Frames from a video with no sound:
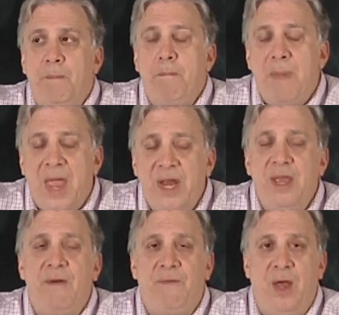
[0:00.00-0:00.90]

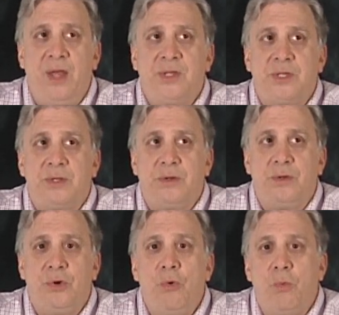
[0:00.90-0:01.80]
Many of us
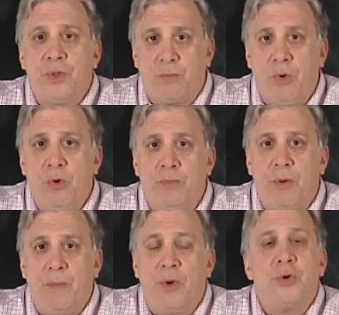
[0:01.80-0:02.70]
who were the road
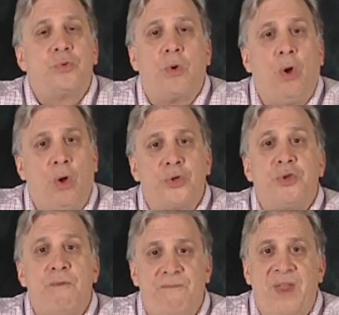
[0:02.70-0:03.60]
promoters were
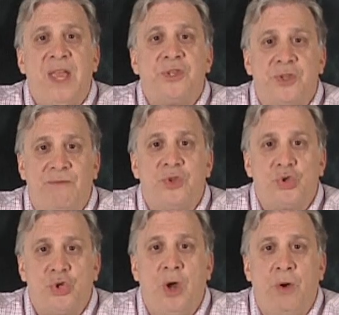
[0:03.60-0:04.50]
also fans of the
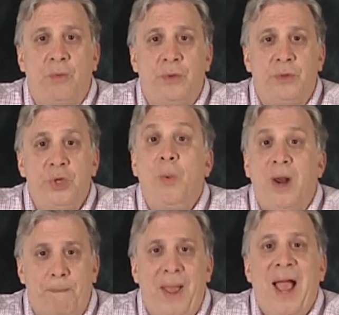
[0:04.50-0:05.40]
show. You
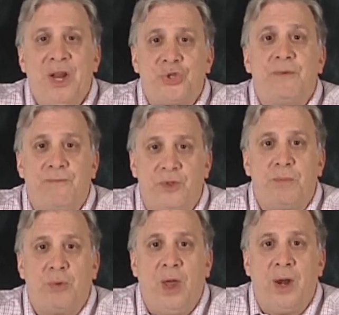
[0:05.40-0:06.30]
had a passion for the
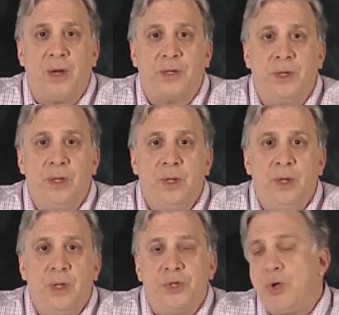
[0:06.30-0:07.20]
product.
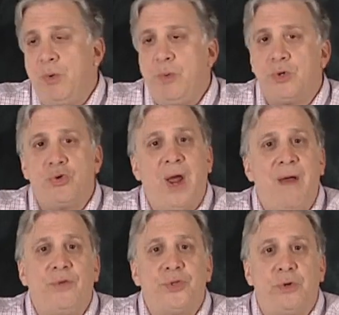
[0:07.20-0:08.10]
So we would
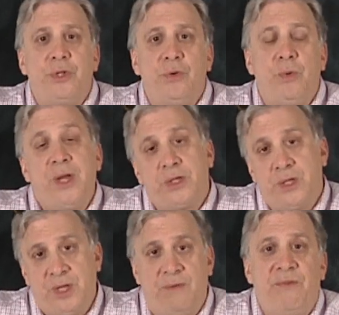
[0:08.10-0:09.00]
travel during the week to
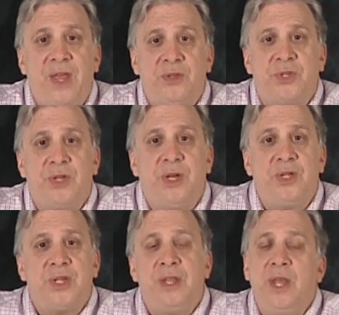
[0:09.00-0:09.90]
the advanced
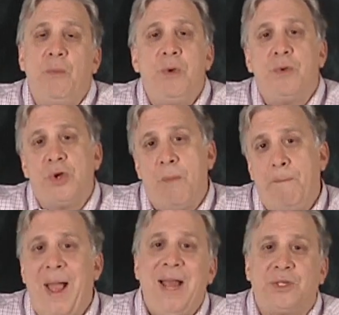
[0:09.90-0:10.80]
cities, and then we would go
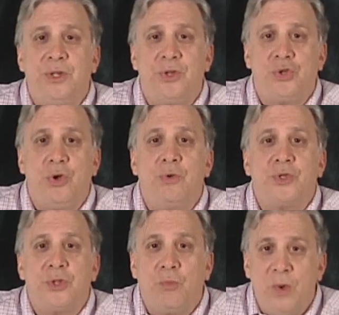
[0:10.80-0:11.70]
back to the
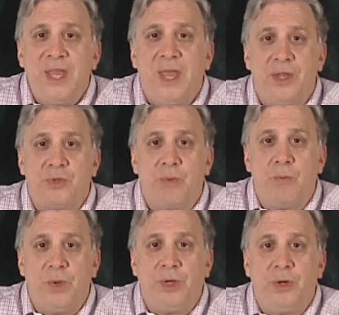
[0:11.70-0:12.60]
shows on the weekends
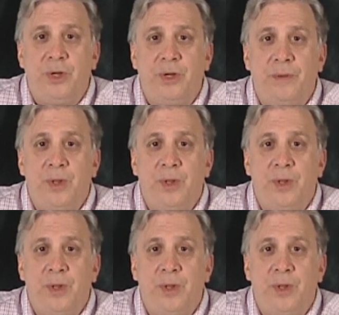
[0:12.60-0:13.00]
when we could,